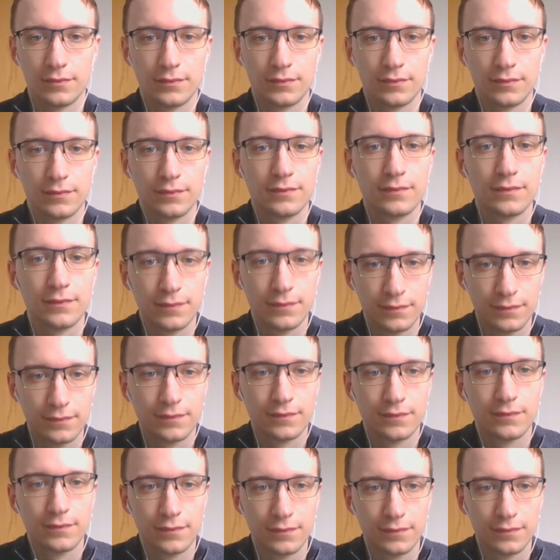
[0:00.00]

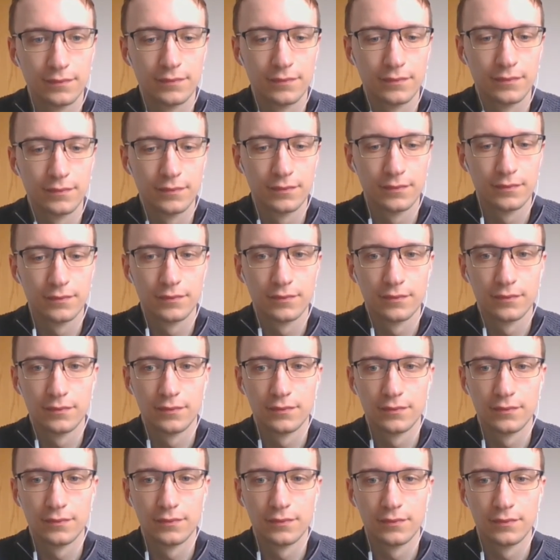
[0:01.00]

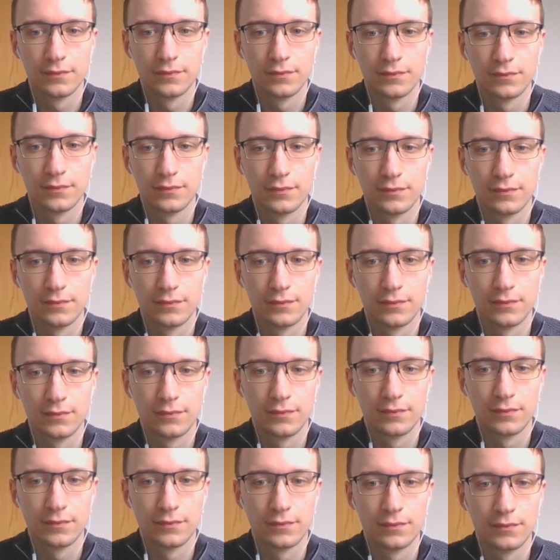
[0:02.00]

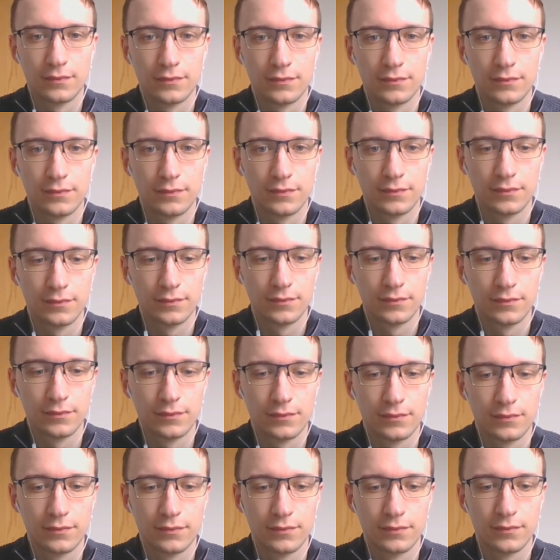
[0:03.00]

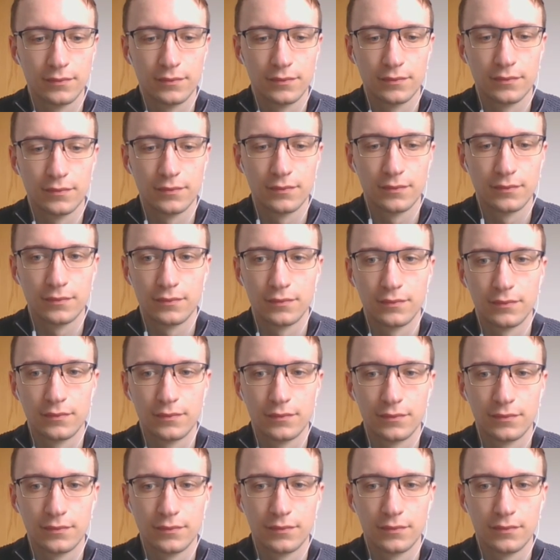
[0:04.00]

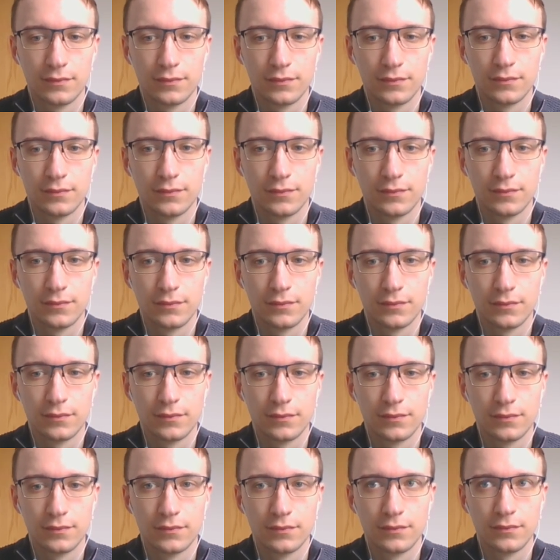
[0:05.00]

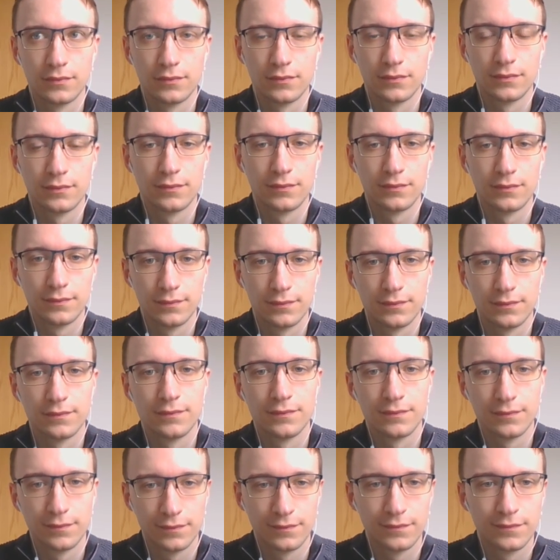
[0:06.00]

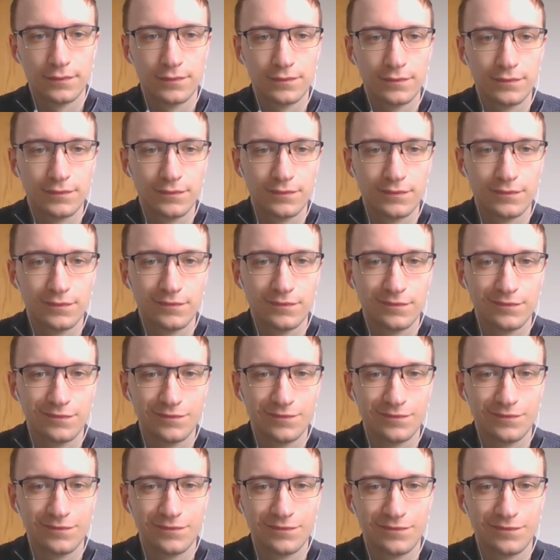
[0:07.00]
This person isn't speaking.